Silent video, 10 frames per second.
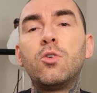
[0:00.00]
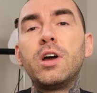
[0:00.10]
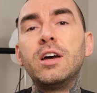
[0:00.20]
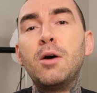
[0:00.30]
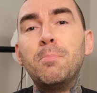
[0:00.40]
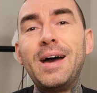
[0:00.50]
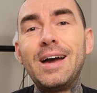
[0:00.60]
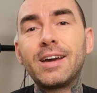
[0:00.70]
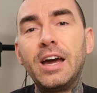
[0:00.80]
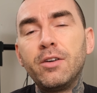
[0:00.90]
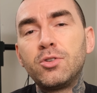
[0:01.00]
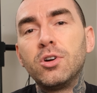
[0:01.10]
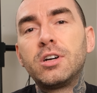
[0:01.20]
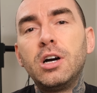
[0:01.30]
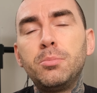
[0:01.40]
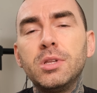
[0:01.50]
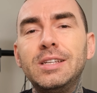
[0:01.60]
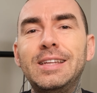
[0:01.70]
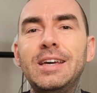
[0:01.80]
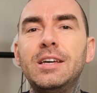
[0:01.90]
right, I'm back after a couple of
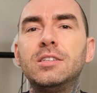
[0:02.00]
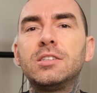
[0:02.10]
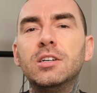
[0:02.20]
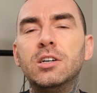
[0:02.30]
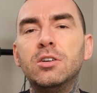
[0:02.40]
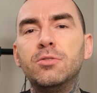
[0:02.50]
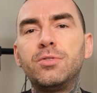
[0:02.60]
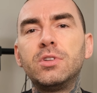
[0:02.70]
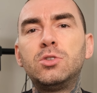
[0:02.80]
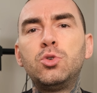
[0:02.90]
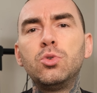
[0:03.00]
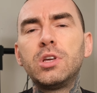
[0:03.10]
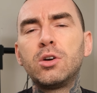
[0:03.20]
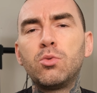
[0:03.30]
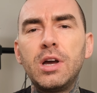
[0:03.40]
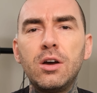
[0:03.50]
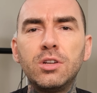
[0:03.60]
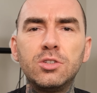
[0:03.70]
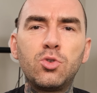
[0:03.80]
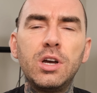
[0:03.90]
days of tooling around
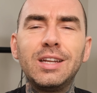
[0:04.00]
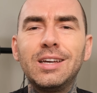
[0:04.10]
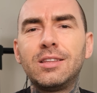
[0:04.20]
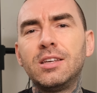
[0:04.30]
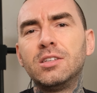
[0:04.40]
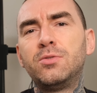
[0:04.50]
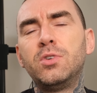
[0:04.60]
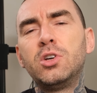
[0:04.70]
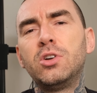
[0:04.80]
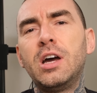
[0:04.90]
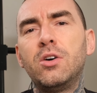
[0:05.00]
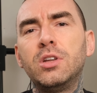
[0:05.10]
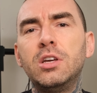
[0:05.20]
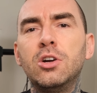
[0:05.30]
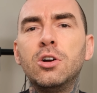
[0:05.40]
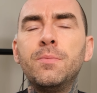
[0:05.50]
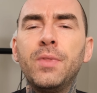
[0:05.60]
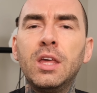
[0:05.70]
and trying to get things figured out in here.